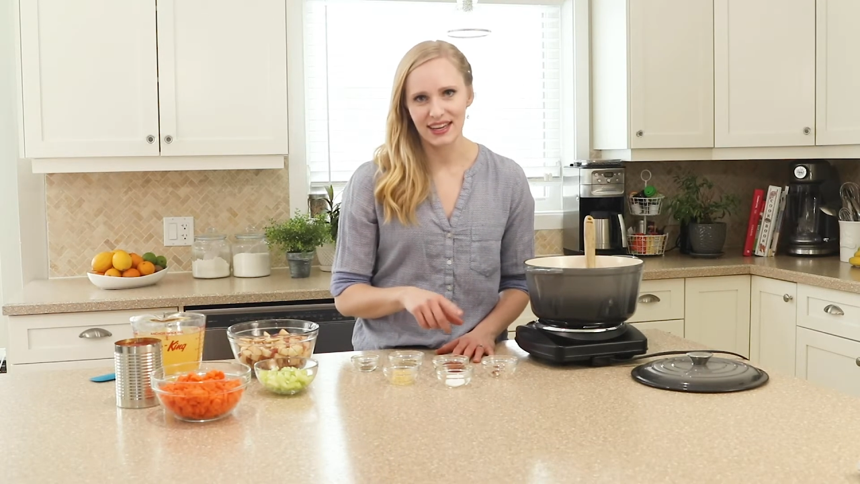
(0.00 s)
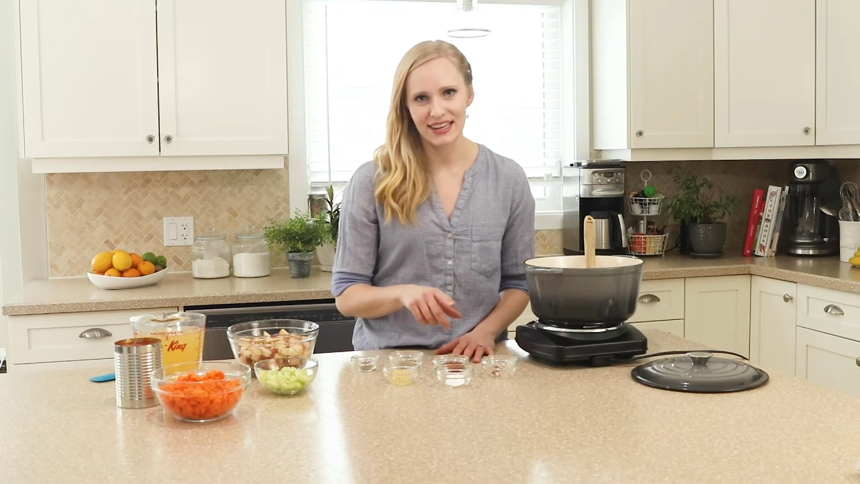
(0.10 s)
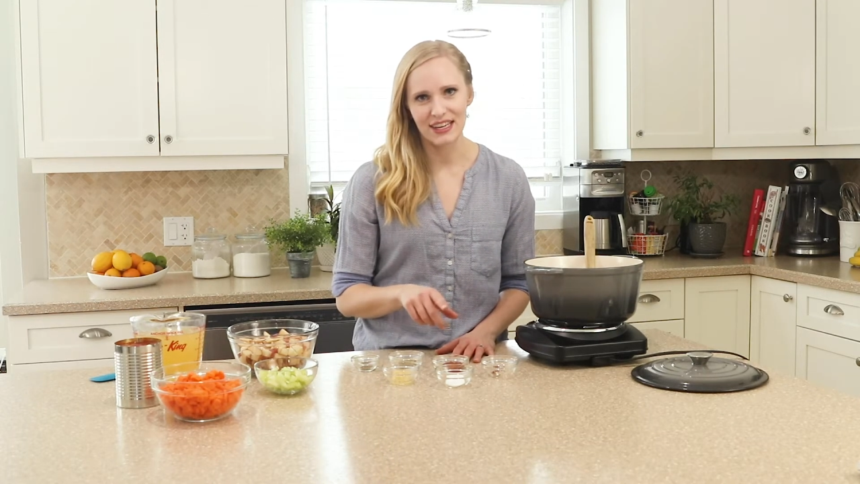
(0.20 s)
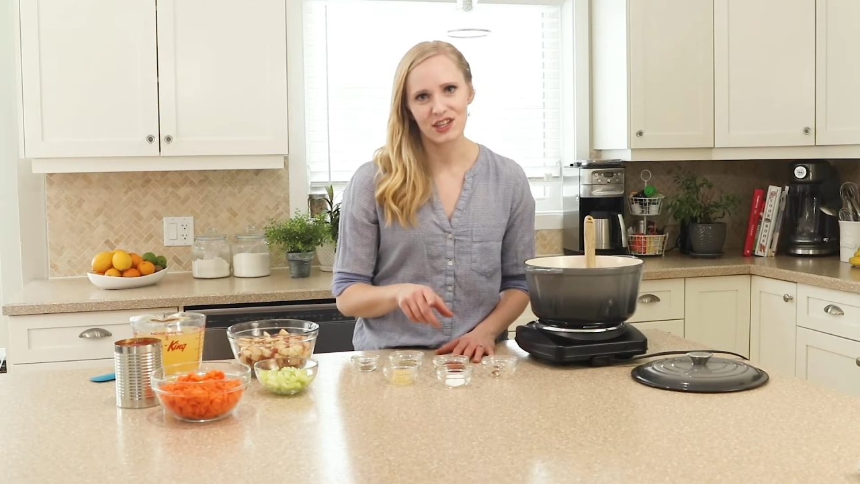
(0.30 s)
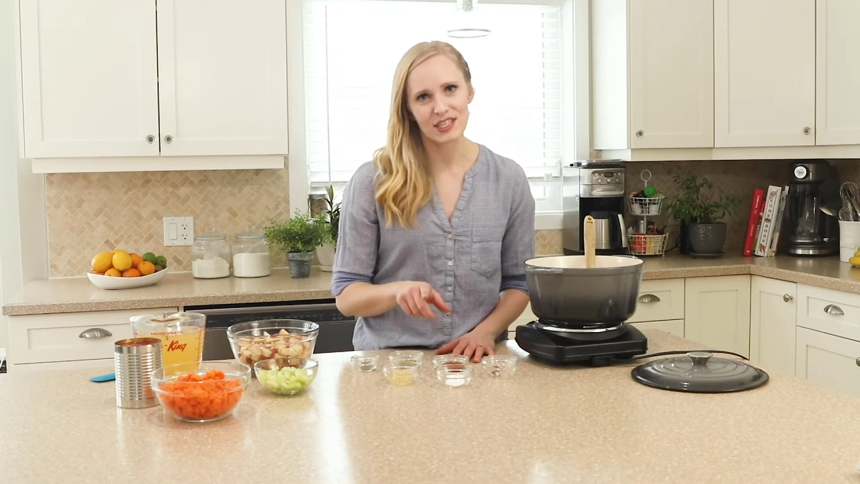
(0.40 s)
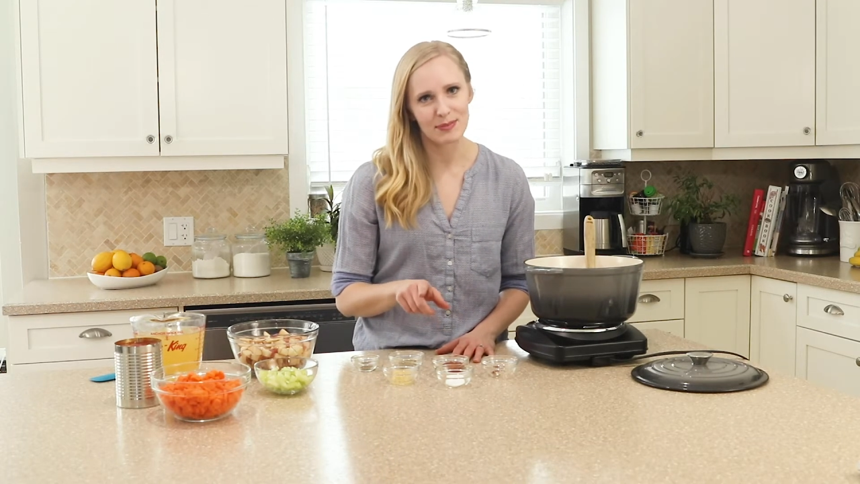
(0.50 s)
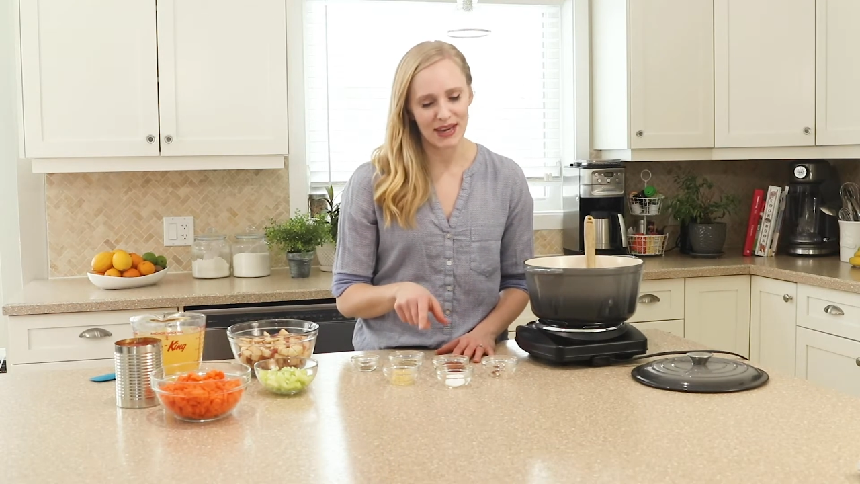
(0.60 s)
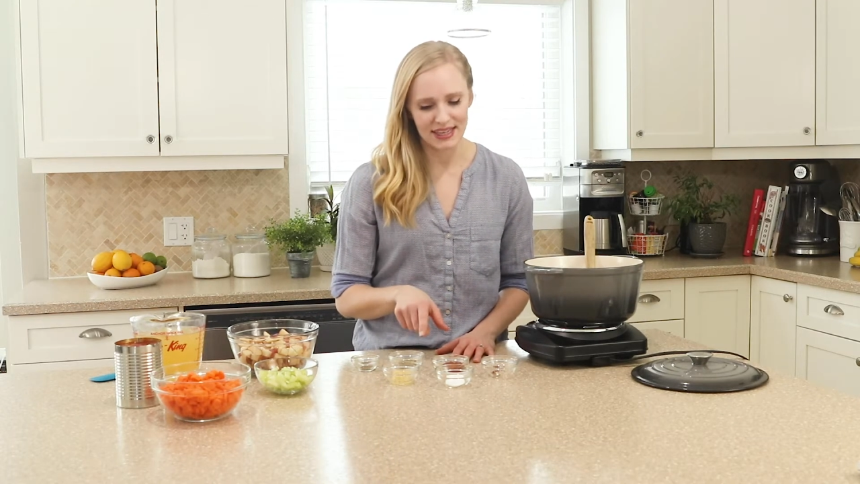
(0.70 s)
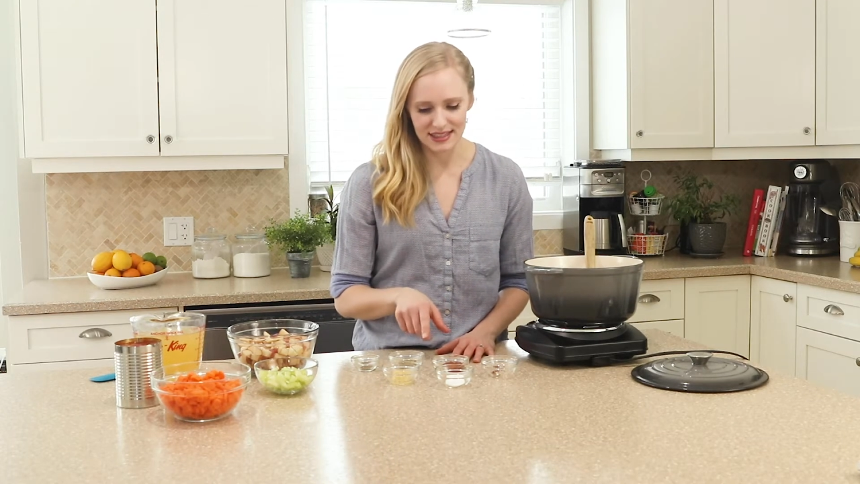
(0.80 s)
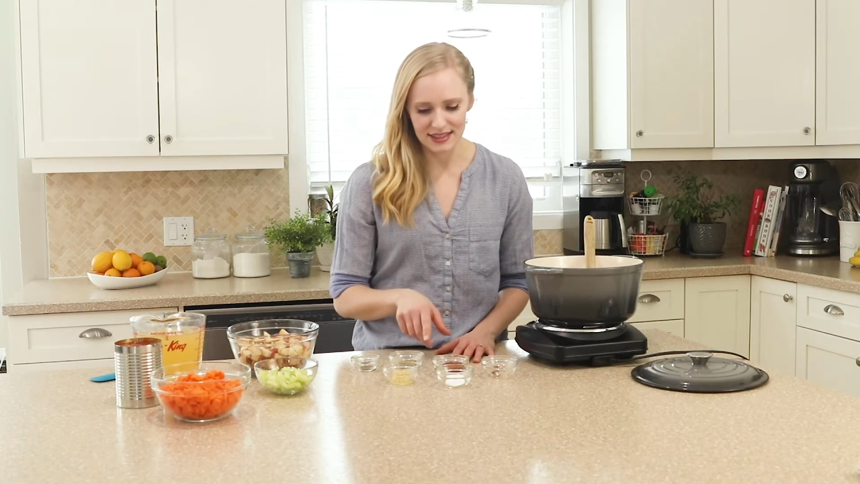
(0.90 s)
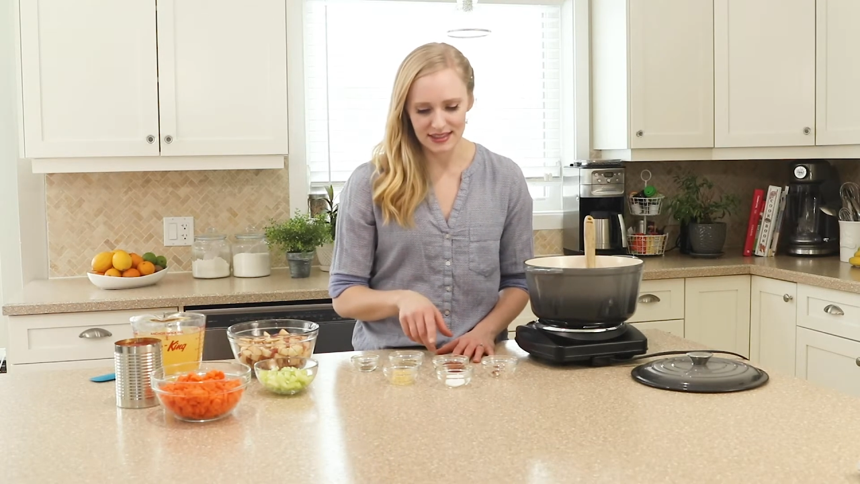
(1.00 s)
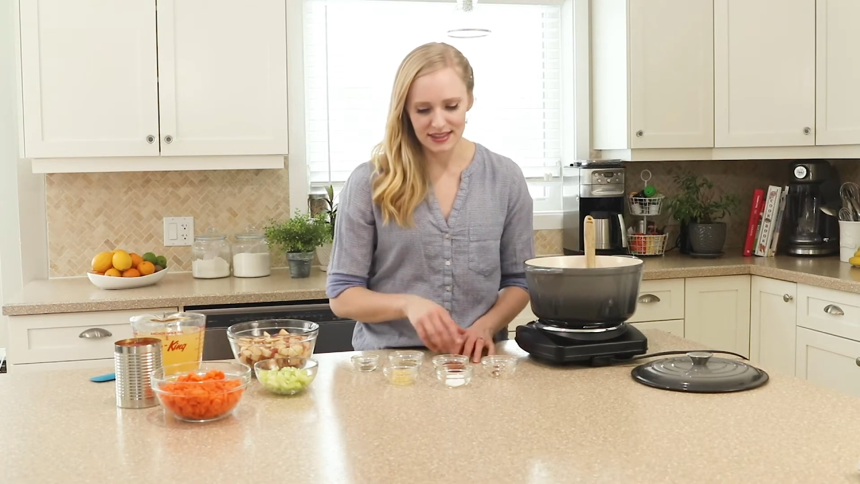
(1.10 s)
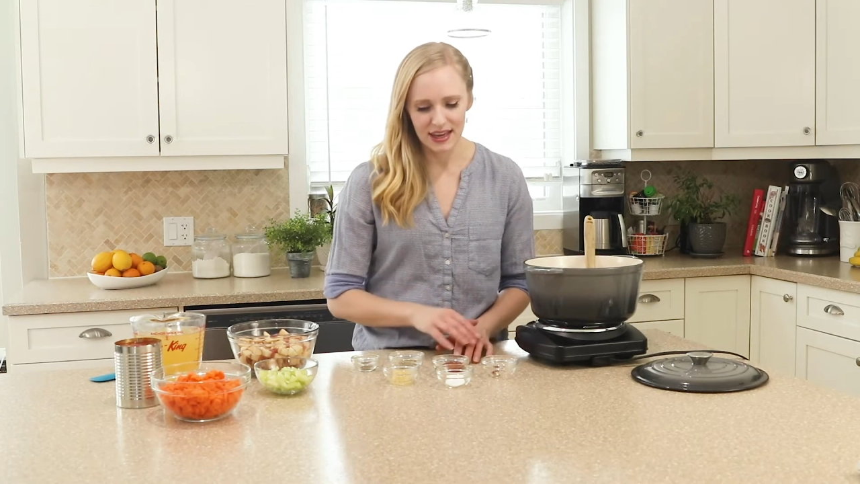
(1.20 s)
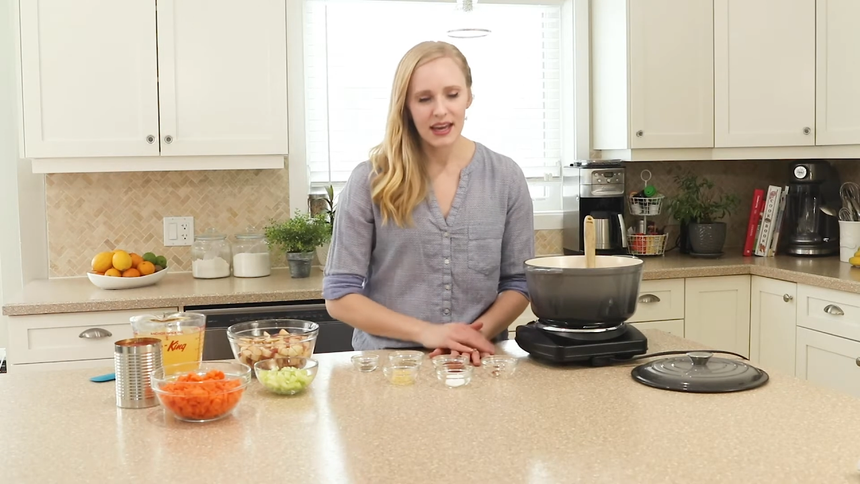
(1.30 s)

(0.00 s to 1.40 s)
in your spices.